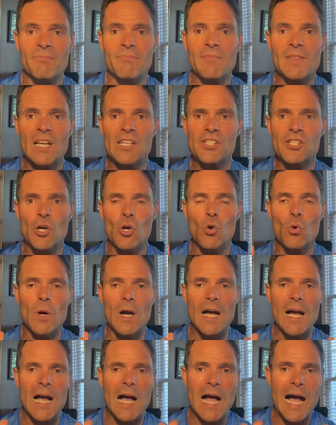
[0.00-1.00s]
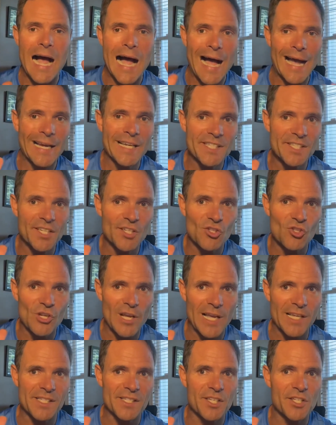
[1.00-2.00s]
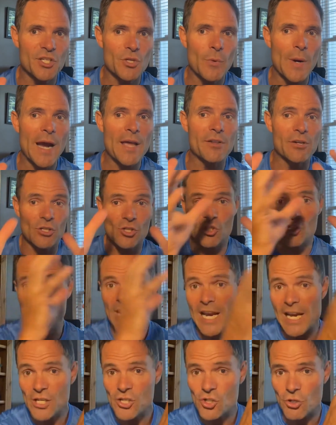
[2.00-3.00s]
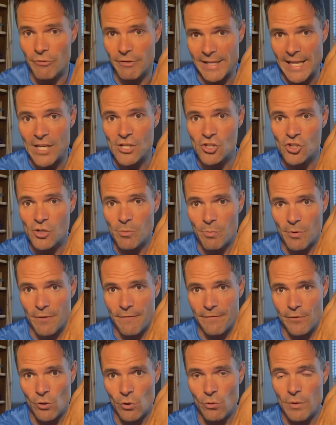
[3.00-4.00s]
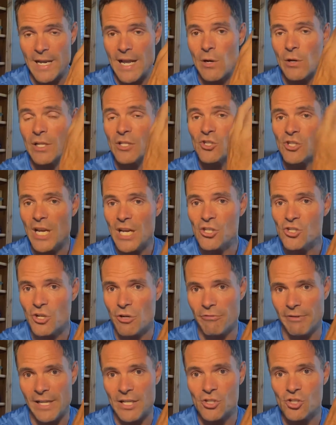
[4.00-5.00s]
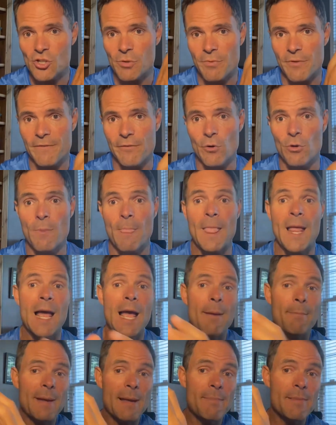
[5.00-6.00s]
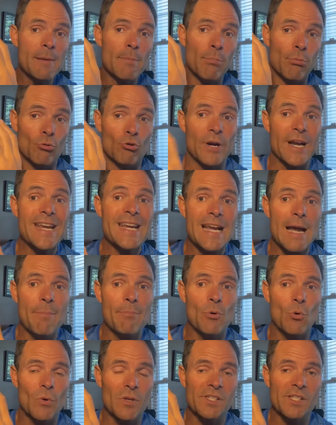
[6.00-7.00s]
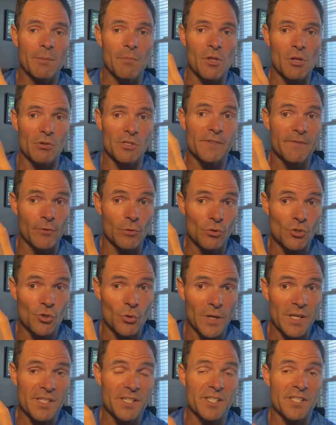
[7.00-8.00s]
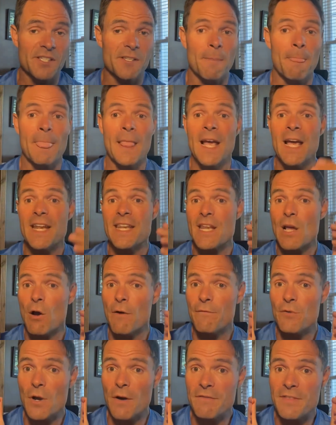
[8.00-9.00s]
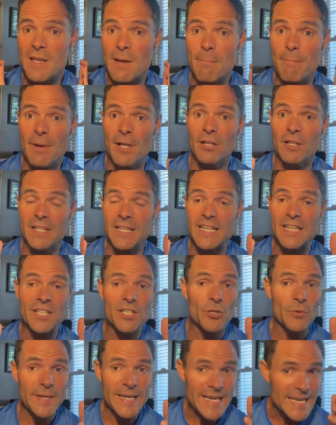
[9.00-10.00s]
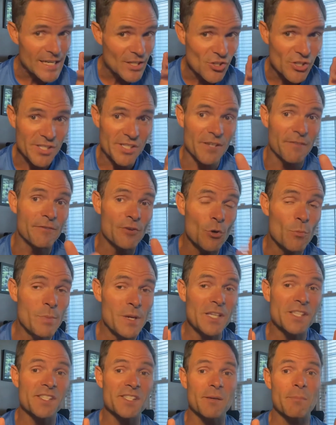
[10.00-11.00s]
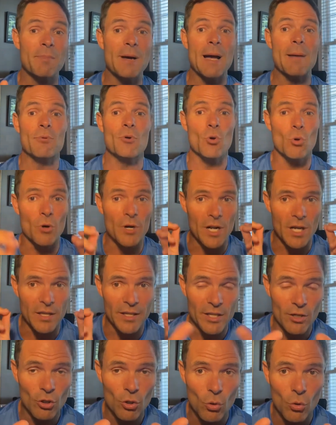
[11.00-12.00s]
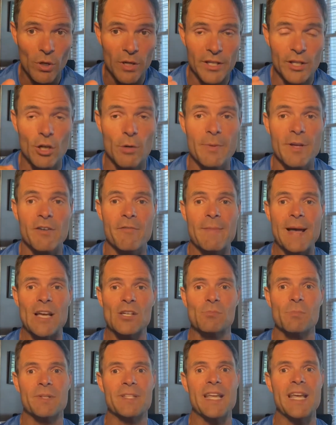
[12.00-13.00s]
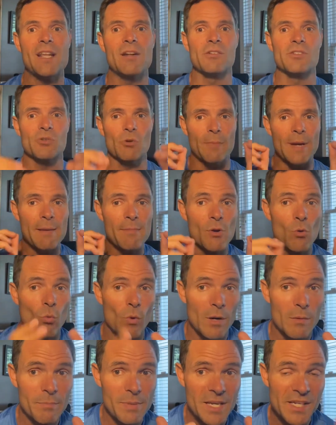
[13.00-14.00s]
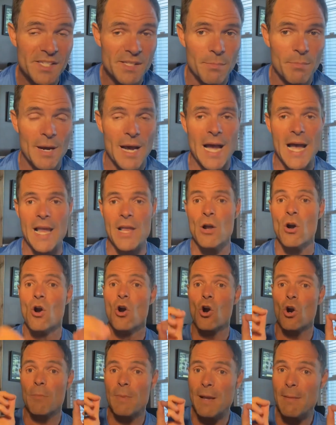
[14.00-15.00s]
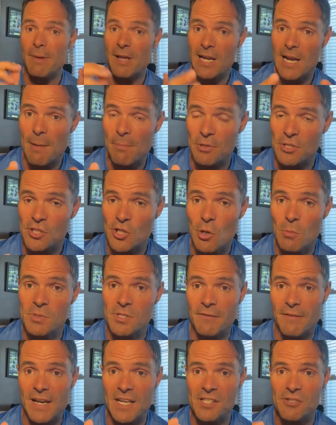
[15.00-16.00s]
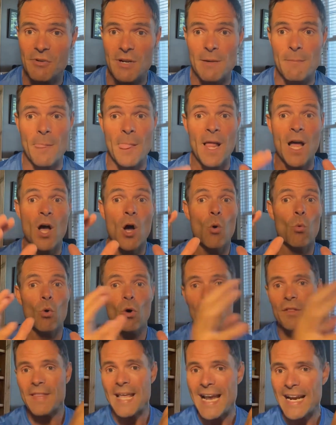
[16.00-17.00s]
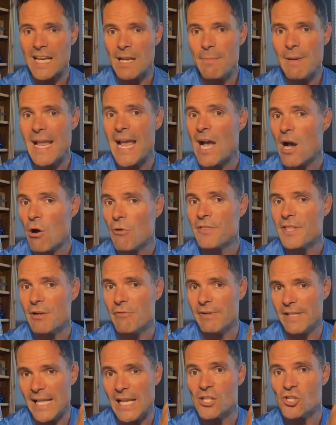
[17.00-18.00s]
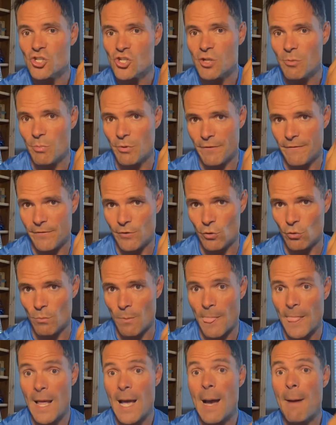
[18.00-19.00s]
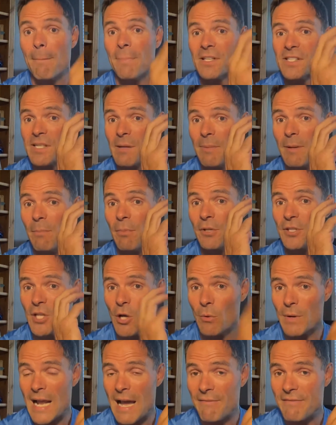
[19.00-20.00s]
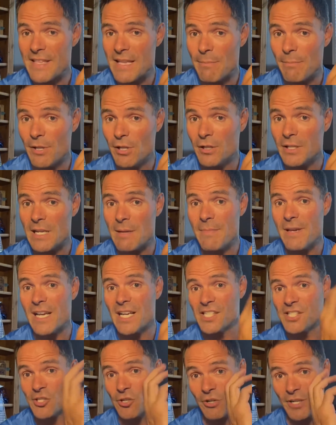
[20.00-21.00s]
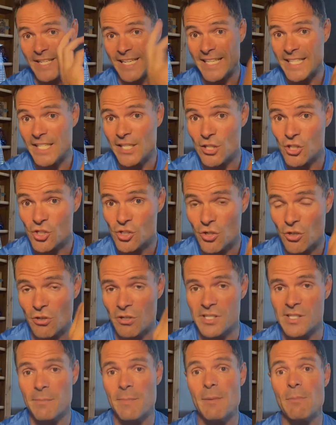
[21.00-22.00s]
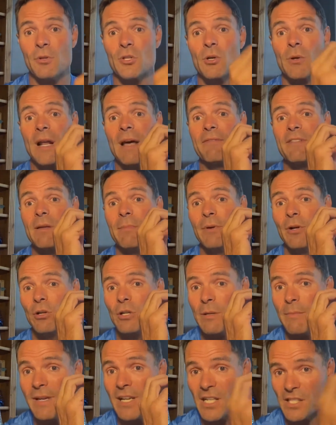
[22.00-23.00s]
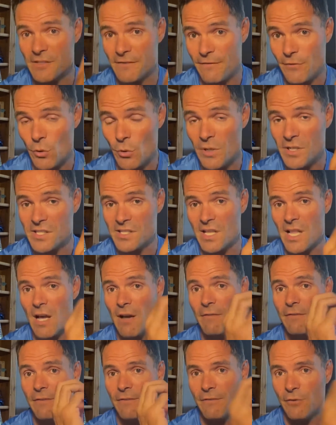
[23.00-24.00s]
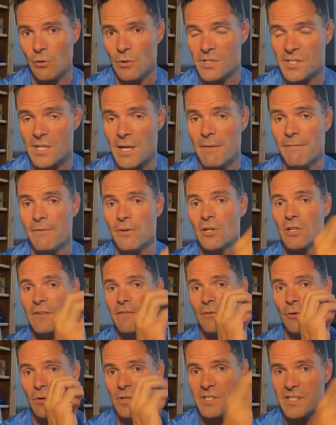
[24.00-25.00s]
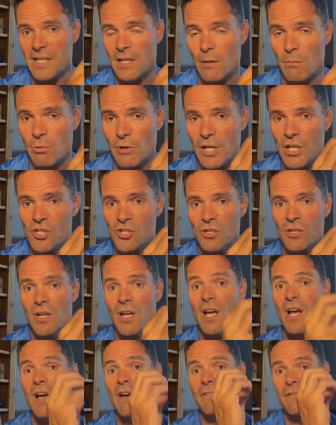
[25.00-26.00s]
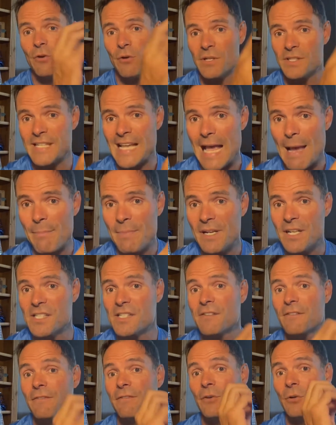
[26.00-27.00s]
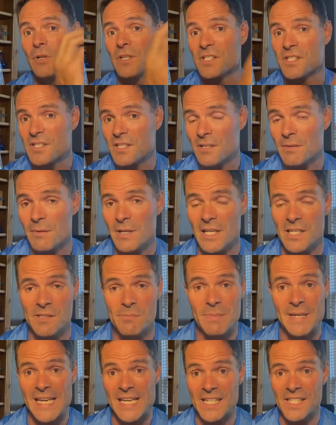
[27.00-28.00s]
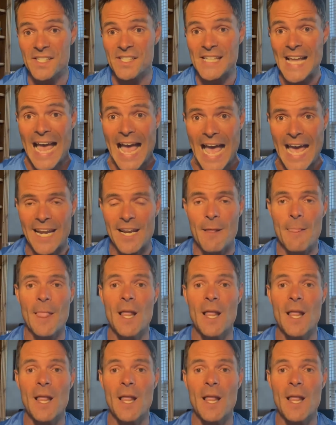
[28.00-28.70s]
So I suggest to either change your relationship with food, and in changing your relationship with food, maybe break up with some of those food choices. Now, if you have the ability to eat just a few pieces of popcorn, a little bit of mashed potatoes, or maybe one piece of pie, or maybe a couple of scoops of ice cream, well, that could be a healthy relationship with food. But some people don't have the ability because they're addicted to sugar. Some people don't have the ability because food is love, food is comfort, food is celebration, food is happiness, food is being sad.